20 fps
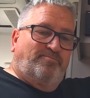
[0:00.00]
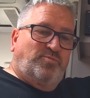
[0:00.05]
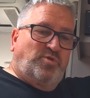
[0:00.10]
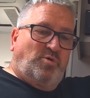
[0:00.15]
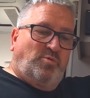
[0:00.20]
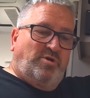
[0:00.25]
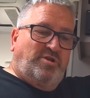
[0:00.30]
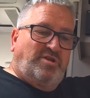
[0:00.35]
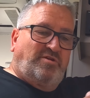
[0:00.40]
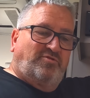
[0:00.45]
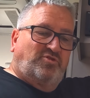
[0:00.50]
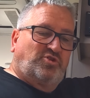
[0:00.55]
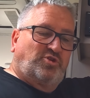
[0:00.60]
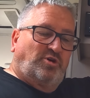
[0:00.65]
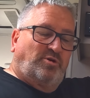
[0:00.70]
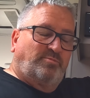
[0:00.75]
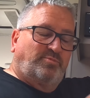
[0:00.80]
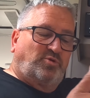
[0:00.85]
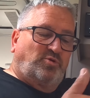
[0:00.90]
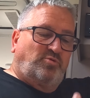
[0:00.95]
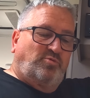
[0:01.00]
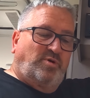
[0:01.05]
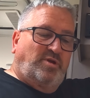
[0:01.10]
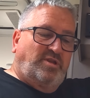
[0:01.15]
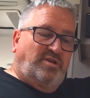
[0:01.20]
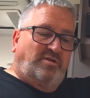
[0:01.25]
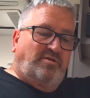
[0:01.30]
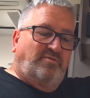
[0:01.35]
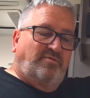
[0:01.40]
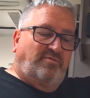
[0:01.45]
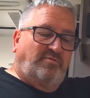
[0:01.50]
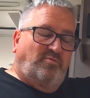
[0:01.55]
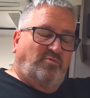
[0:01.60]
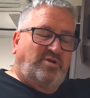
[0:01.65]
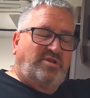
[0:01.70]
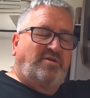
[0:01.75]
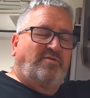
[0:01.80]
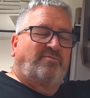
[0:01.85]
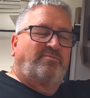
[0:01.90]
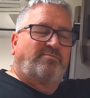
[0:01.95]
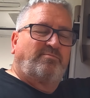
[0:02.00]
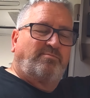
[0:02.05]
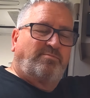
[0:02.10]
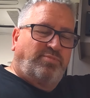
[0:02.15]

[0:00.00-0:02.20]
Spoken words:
when you've stopped, or when you've